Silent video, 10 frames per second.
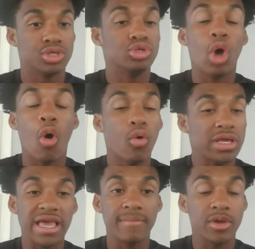
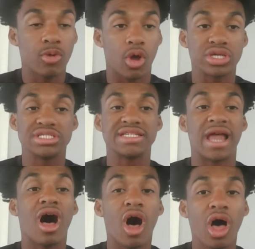Don't get me wrong. He's an
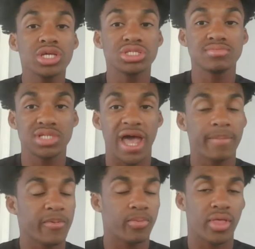awesome
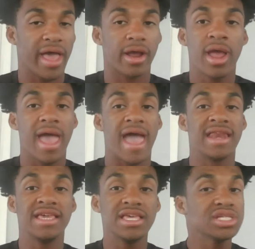type of player, and
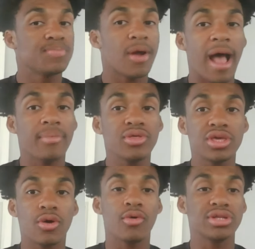he's probably
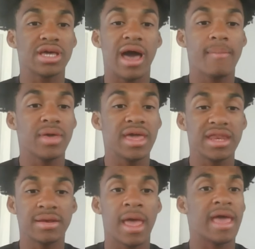going to come in,
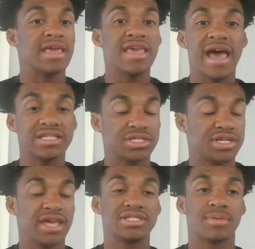and he has a
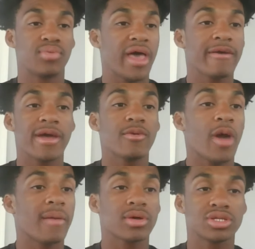chance to play right
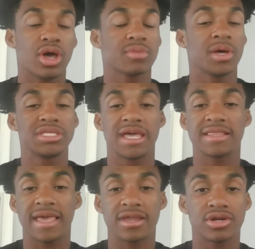away. I'm going to talk about that
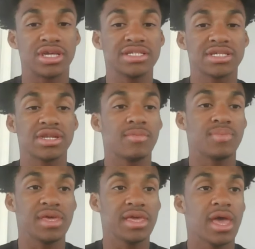later, and he's going to
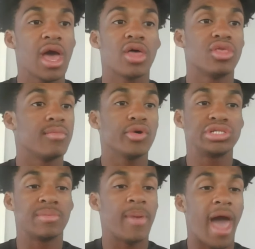be the most
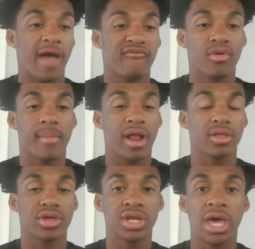impactful
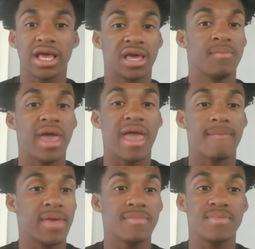Maryland commit
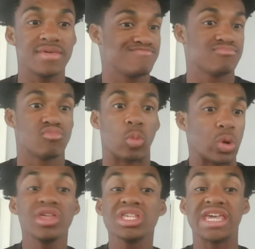maybe
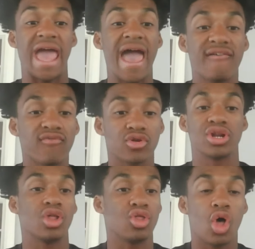really ever in
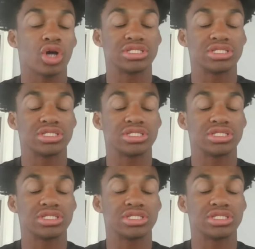a long